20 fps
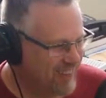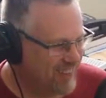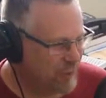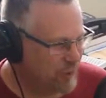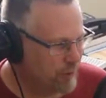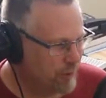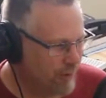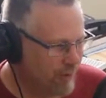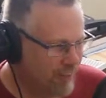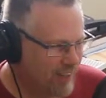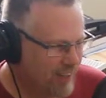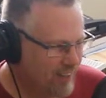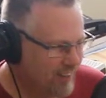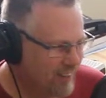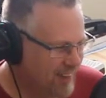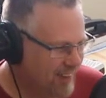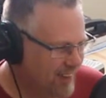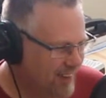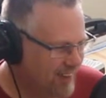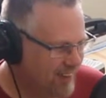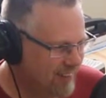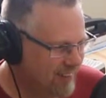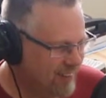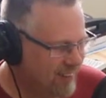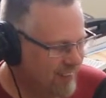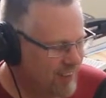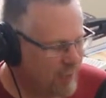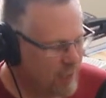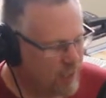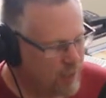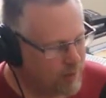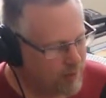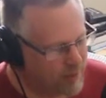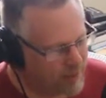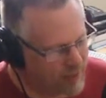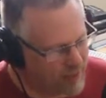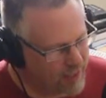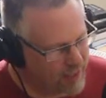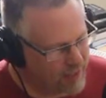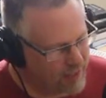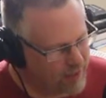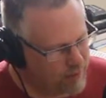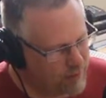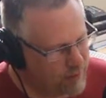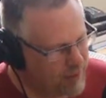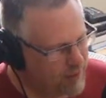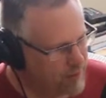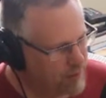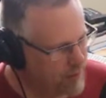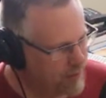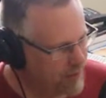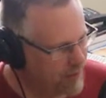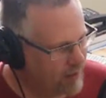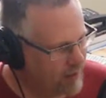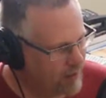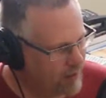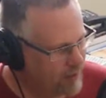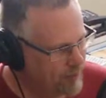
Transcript: You wrote out your letter, communicated by the mail.